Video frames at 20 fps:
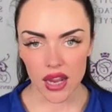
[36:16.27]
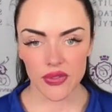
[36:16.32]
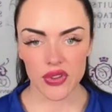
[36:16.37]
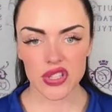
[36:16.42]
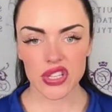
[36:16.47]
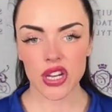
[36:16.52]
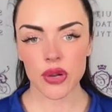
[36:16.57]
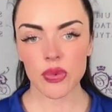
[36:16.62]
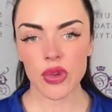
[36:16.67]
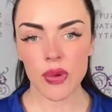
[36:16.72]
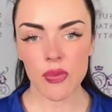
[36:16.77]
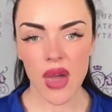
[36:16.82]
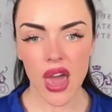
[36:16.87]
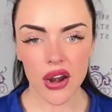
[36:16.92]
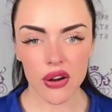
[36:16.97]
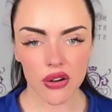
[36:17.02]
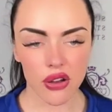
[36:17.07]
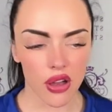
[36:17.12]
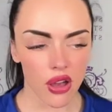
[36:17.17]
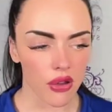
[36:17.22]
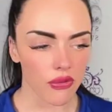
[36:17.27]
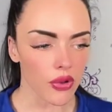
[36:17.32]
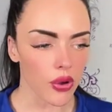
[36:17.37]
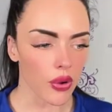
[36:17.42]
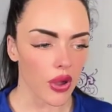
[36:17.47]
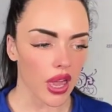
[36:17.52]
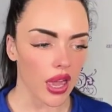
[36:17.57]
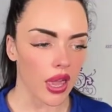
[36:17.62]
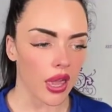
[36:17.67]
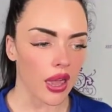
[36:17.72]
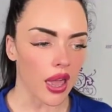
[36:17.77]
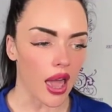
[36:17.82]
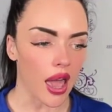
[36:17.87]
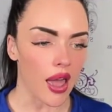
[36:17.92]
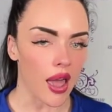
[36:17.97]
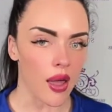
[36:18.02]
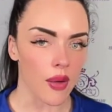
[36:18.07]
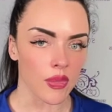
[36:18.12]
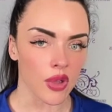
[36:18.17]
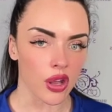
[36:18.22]
And if it's going to be a matter of, okay,
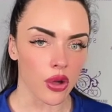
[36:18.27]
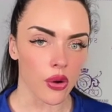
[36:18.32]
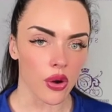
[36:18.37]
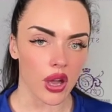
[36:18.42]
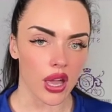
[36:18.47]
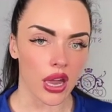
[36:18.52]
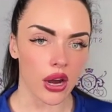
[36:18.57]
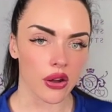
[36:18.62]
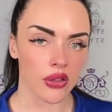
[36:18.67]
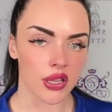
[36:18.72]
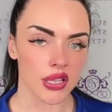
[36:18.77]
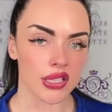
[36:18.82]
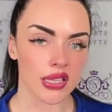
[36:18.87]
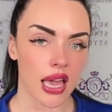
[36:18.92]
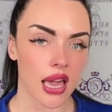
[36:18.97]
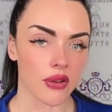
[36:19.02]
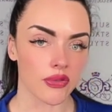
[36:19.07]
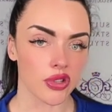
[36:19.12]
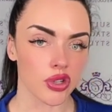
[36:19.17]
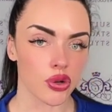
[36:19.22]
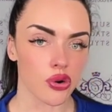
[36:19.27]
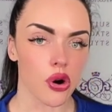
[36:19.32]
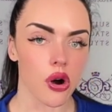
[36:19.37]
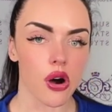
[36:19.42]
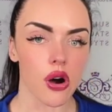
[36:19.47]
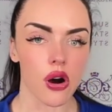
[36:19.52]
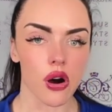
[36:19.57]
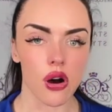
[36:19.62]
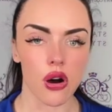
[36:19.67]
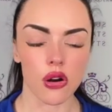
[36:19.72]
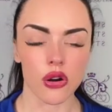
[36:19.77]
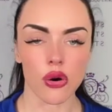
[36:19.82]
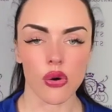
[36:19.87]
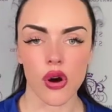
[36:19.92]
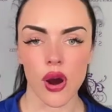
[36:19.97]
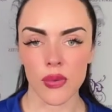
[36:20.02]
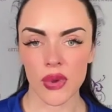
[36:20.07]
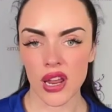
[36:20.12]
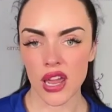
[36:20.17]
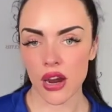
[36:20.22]
I, am going to go air on the side of too hard
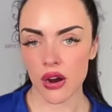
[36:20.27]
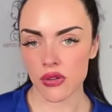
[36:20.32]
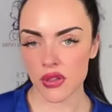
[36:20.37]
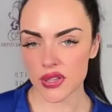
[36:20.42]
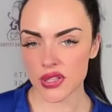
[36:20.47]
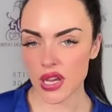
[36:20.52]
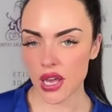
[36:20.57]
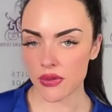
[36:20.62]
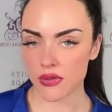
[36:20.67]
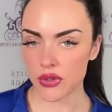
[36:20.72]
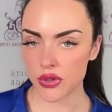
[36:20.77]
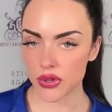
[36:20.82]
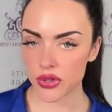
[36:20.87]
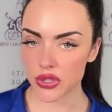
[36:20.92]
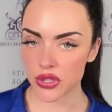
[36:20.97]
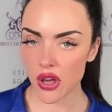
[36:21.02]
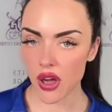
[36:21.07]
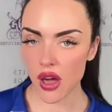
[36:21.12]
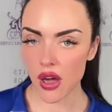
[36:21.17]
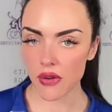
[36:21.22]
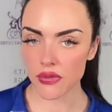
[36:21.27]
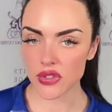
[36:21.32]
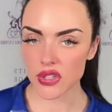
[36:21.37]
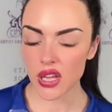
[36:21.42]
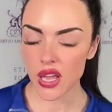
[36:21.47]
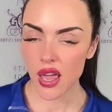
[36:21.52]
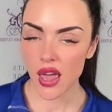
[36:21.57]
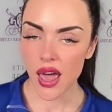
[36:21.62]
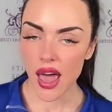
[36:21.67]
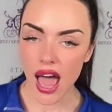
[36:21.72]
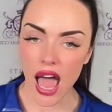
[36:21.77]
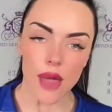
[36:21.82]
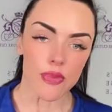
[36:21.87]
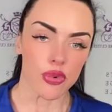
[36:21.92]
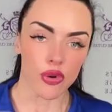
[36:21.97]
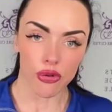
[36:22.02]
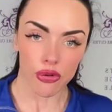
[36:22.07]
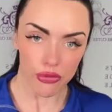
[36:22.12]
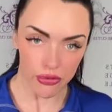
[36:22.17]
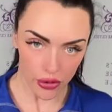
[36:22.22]
or I'm going to air on the side of too soft,
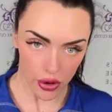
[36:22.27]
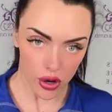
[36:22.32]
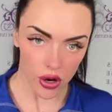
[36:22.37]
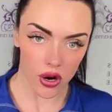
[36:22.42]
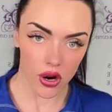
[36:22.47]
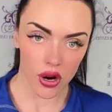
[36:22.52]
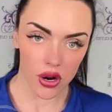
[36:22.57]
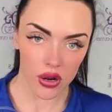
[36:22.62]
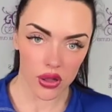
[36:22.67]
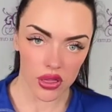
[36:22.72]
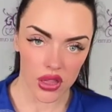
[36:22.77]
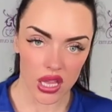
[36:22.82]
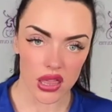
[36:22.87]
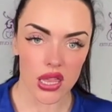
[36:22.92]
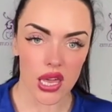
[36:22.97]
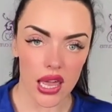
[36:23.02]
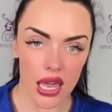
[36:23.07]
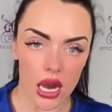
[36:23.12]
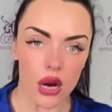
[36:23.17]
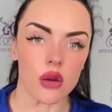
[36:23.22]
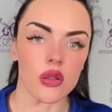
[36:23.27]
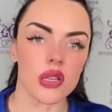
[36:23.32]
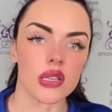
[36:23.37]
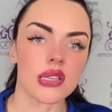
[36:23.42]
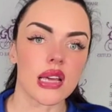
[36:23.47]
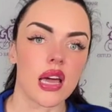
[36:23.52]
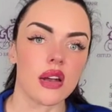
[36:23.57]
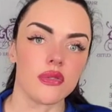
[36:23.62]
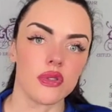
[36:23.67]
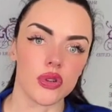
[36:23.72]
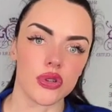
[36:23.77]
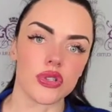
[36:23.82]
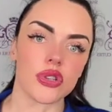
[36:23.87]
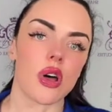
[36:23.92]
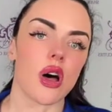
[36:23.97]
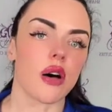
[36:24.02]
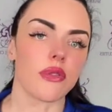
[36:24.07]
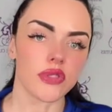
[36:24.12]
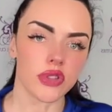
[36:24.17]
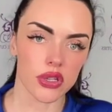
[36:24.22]
I prefer that they air on the side of too
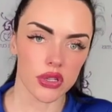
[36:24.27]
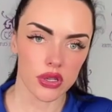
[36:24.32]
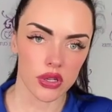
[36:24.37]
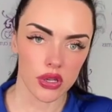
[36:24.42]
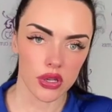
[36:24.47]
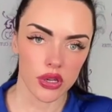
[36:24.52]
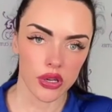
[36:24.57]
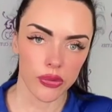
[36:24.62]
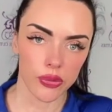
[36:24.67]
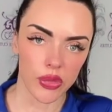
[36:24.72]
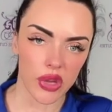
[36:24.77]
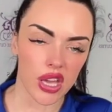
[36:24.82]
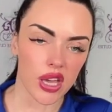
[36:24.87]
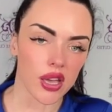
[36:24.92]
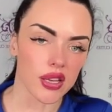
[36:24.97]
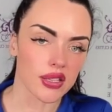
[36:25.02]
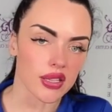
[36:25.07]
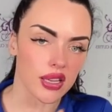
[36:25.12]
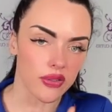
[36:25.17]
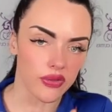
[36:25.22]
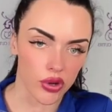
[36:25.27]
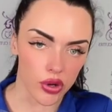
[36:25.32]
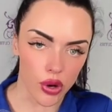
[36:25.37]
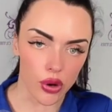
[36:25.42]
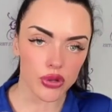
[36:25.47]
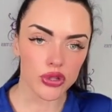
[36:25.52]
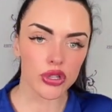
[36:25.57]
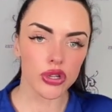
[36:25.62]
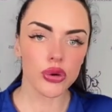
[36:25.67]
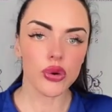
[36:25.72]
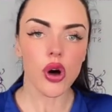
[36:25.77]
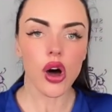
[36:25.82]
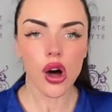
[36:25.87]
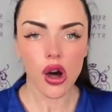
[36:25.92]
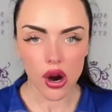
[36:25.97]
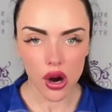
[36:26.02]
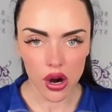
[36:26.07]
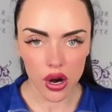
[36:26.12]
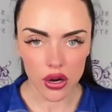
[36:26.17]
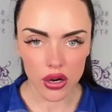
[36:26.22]
soft. Because if you go too
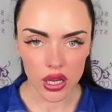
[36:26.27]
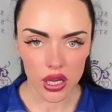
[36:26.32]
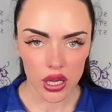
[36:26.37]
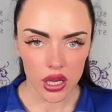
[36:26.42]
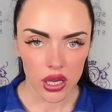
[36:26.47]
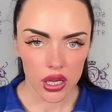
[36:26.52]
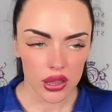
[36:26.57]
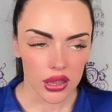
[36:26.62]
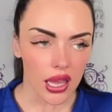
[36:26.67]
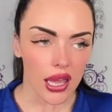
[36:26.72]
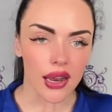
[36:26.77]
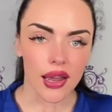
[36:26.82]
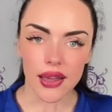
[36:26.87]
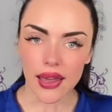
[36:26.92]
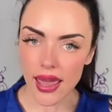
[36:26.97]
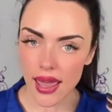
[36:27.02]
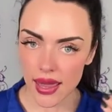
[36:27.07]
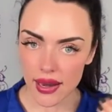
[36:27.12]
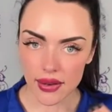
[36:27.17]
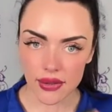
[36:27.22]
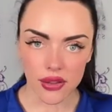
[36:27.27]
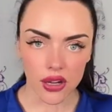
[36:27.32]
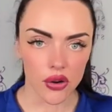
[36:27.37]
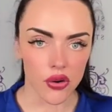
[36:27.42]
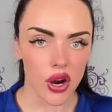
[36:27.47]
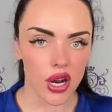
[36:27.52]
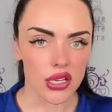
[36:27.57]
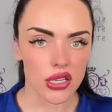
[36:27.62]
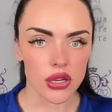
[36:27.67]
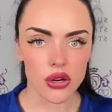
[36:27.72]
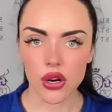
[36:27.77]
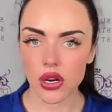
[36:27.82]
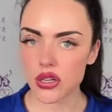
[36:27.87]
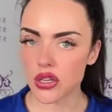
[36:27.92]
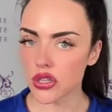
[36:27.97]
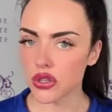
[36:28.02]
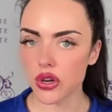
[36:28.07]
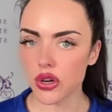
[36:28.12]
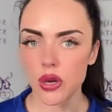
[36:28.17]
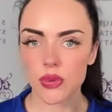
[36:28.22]
hard, then again, the
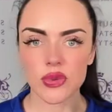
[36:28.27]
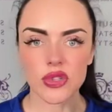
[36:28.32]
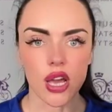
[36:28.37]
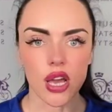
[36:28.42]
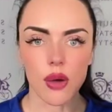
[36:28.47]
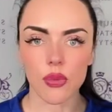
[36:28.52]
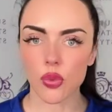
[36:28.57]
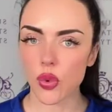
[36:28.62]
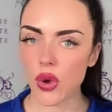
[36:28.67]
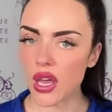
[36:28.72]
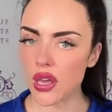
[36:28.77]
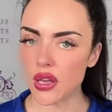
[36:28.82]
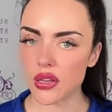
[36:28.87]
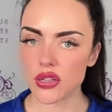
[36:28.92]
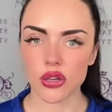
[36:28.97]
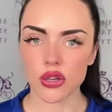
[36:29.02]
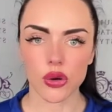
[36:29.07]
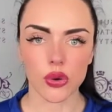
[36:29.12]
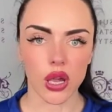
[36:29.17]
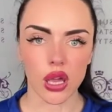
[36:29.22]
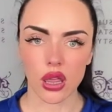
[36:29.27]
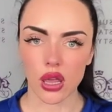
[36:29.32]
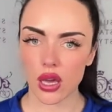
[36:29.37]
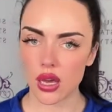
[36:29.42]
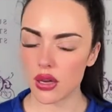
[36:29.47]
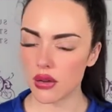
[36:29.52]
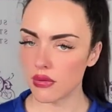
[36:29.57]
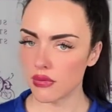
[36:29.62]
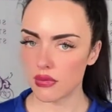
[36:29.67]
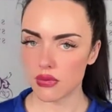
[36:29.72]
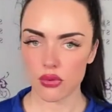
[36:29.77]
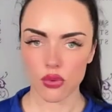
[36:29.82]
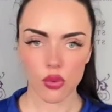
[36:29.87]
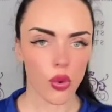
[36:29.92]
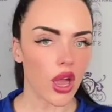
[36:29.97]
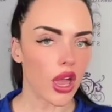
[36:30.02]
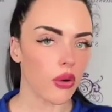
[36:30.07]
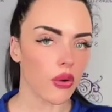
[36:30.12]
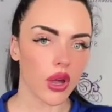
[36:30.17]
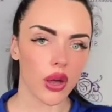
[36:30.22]
criteria just creeps up way too quickly.
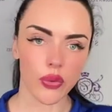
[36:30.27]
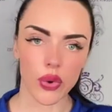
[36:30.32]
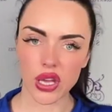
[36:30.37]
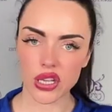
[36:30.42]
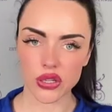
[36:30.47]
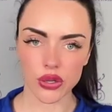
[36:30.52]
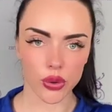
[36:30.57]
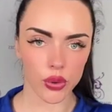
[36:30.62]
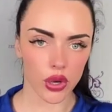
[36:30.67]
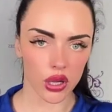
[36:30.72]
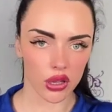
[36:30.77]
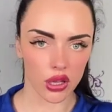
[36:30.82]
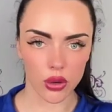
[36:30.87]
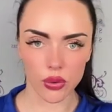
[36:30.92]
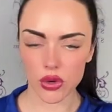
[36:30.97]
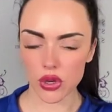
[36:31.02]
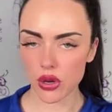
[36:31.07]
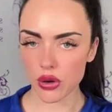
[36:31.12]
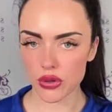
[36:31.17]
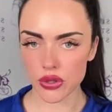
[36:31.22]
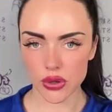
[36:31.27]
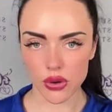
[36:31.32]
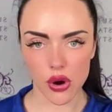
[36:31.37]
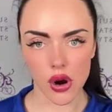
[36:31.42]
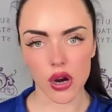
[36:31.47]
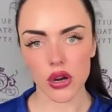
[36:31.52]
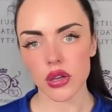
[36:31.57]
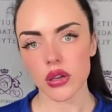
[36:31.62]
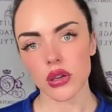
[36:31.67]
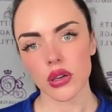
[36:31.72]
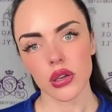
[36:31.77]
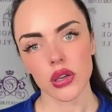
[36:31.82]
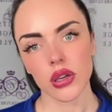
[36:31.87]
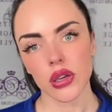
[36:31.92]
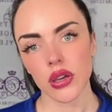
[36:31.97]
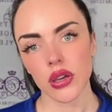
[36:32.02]
Way, way, way too quickly when you go too hard.